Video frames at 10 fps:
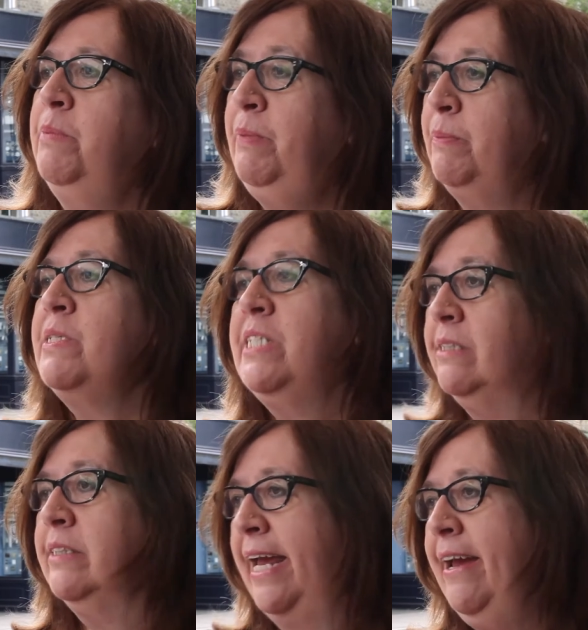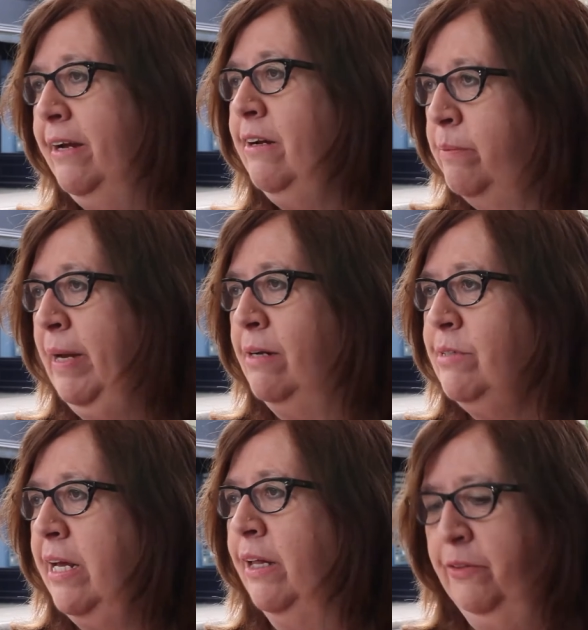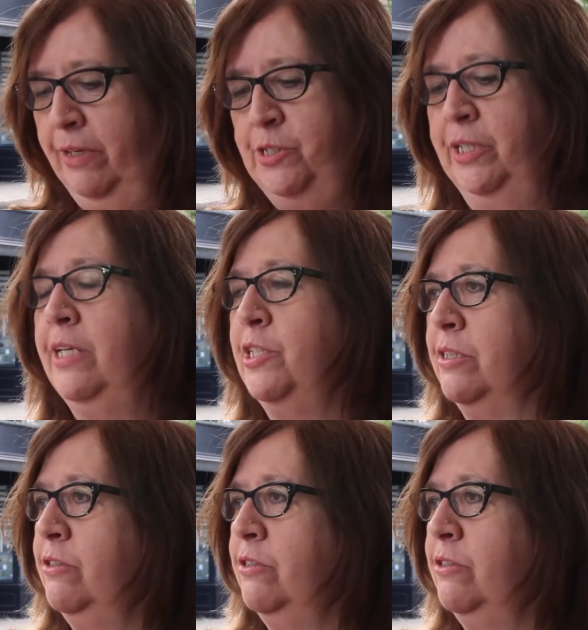but people still care about health, education,